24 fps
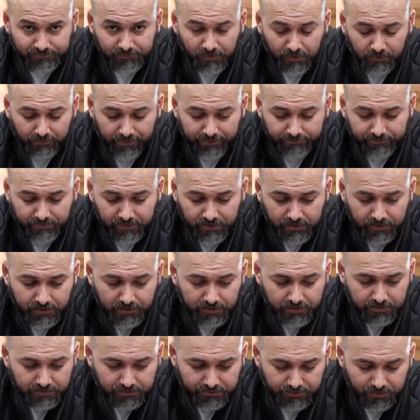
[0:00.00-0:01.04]
All right.
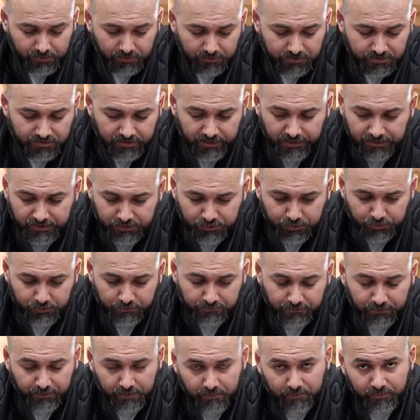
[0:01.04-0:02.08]
So stay
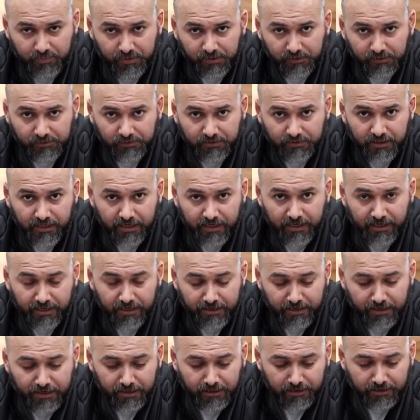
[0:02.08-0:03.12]
tuned for the build,
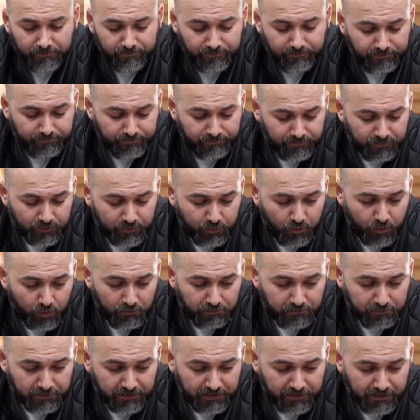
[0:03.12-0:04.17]
and um,
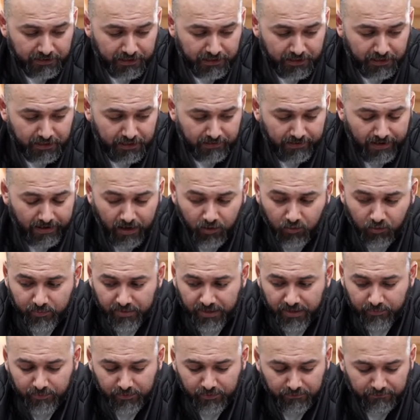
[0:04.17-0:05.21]
hopefully uh, I'll
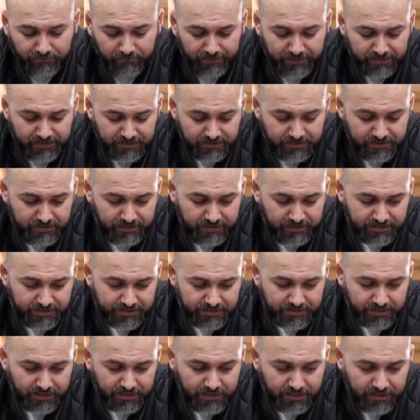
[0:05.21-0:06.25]
be able to finish
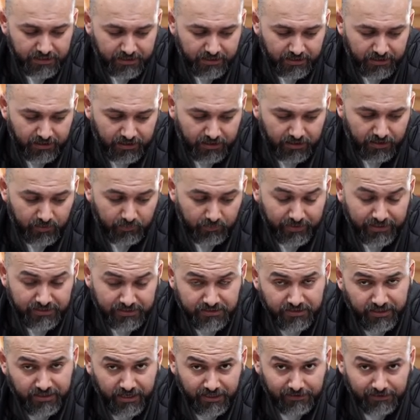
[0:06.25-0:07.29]
this uh, by
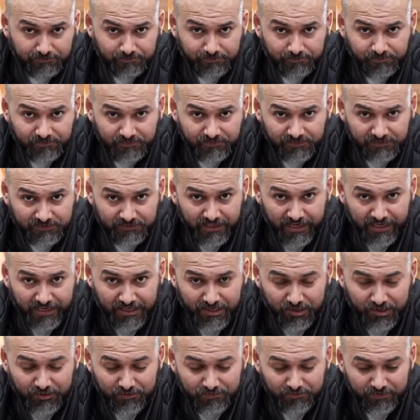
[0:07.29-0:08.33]
today. Thank
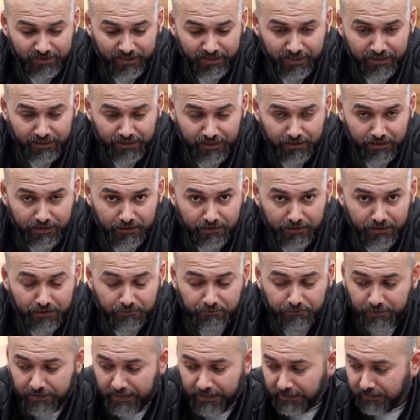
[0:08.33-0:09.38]
you. And uh,
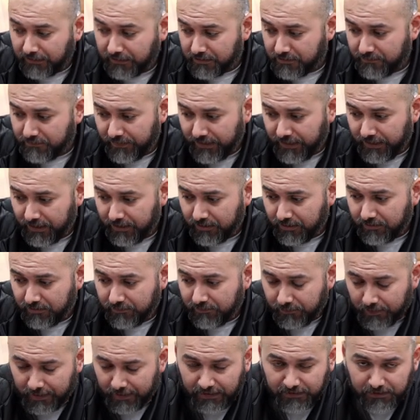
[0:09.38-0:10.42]
if you like this video,
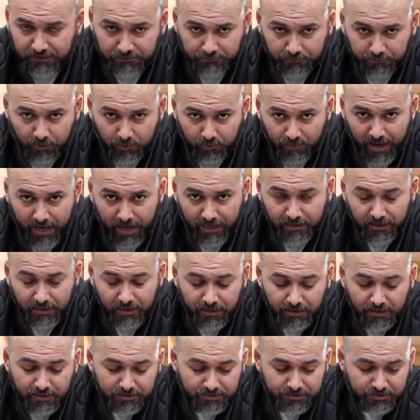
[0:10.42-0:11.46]
if you like this format,
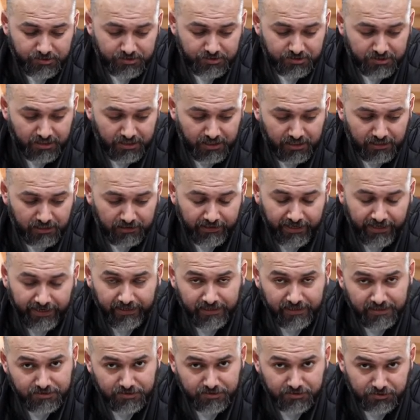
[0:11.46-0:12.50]
just uh,
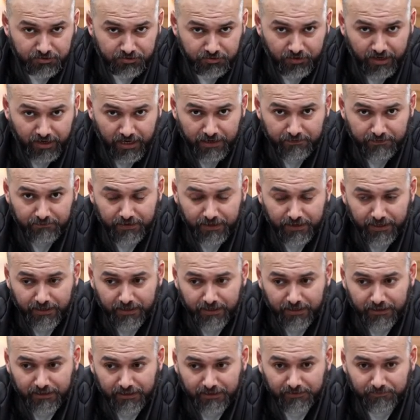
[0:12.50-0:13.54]
like and subscribe and
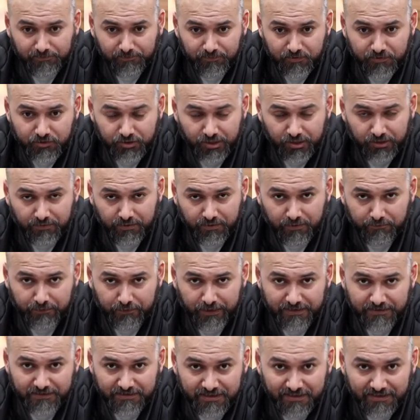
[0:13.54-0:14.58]
um, share with your
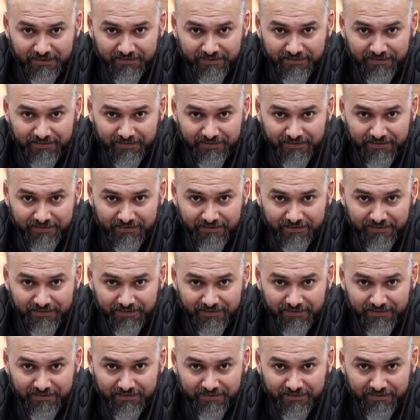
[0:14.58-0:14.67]
friends.